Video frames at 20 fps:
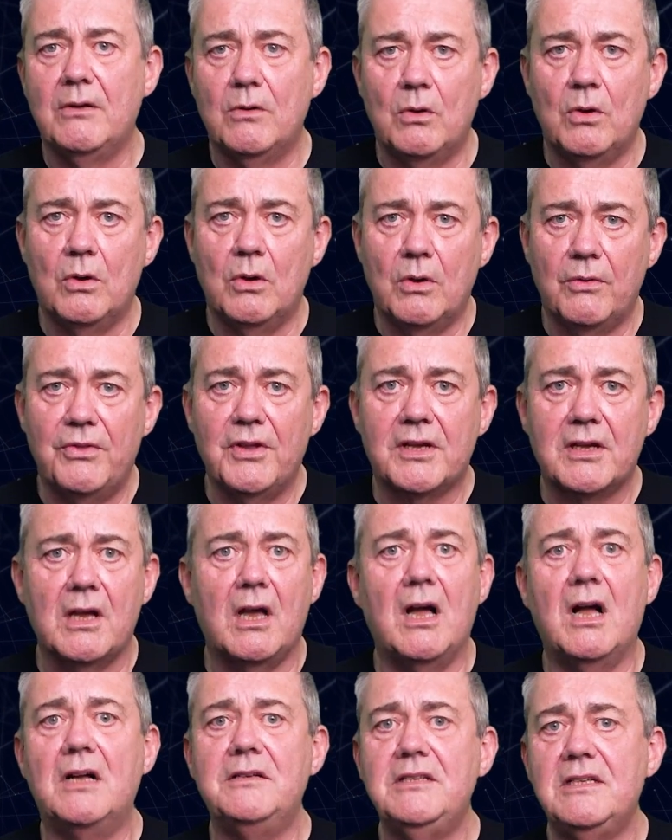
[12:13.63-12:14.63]
or the
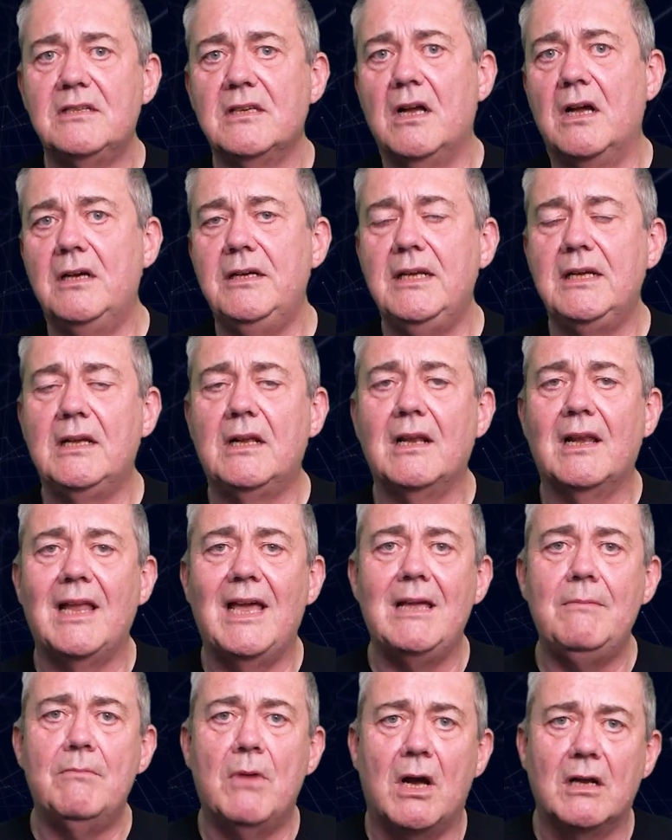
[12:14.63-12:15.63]
car designing
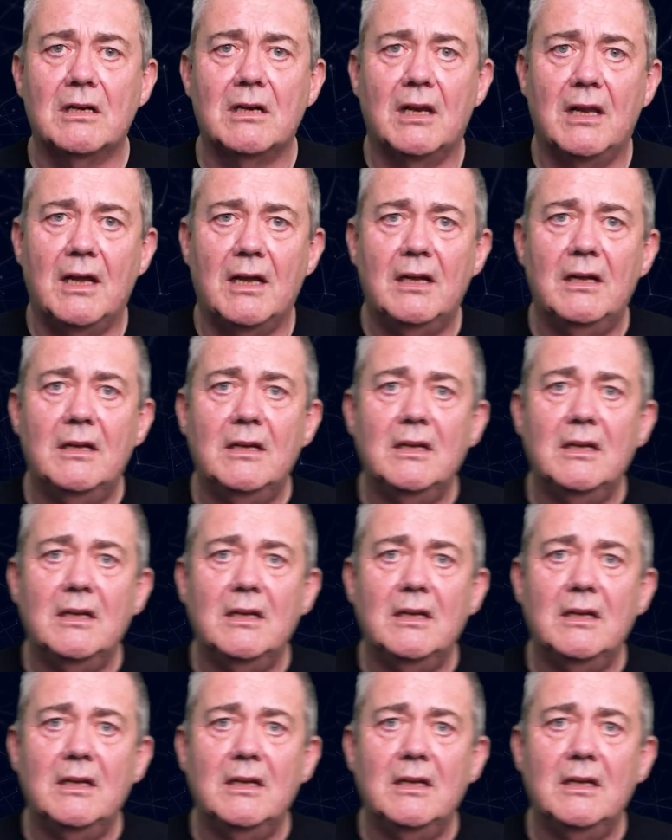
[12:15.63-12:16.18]
clay modeler,